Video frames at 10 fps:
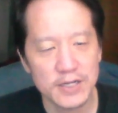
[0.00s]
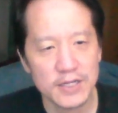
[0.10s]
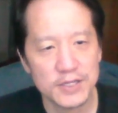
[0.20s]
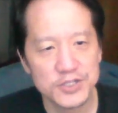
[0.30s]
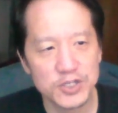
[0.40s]

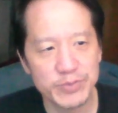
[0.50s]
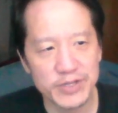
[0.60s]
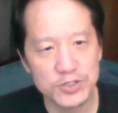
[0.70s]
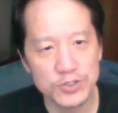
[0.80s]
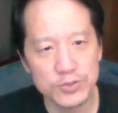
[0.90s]
This could be
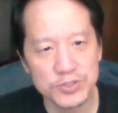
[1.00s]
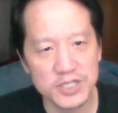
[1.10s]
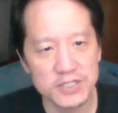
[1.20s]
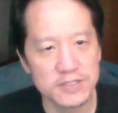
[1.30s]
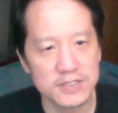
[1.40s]
2,
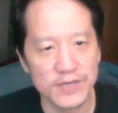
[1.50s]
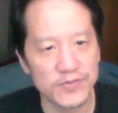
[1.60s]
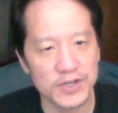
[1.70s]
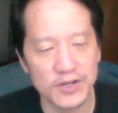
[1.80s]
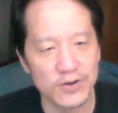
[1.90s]
6, and 7
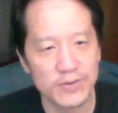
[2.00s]
here,